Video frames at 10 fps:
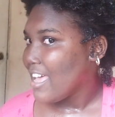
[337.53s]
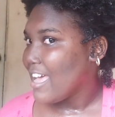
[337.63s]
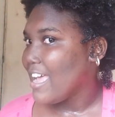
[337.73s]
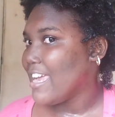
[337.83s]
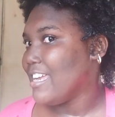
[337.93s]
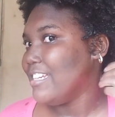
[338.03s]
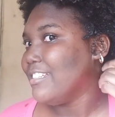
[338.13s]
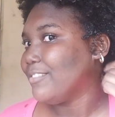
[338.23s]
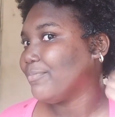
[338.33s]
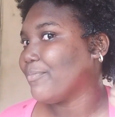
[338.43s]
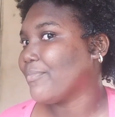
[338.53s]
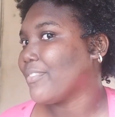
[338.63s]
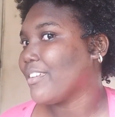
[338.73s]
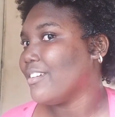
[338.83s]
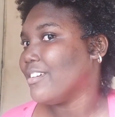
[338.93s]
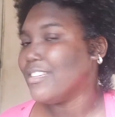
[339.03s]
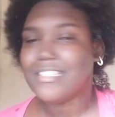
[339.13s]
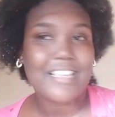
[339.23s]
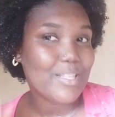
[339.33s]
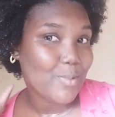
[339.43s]
And
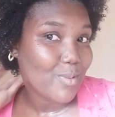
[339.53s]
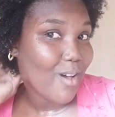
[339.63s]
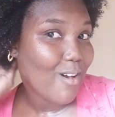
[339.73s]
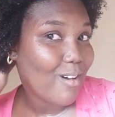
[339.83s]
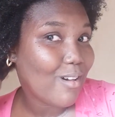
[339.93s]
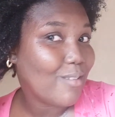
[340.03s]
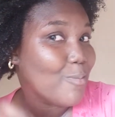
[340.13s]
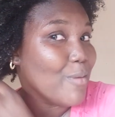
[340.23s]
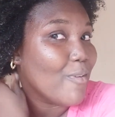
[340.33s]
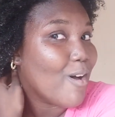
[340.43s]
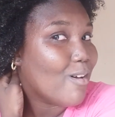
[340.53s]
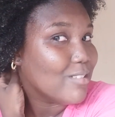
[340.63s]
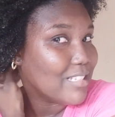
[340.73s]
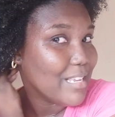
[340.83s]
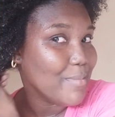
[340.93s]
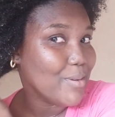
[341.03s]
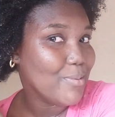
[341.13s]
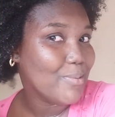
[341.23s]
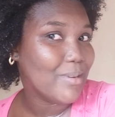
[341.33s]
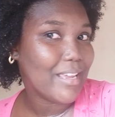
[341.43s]
since we've all seen me
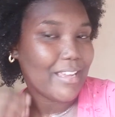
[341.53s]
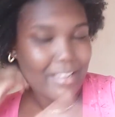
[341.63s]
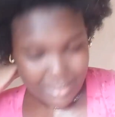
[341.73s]
do like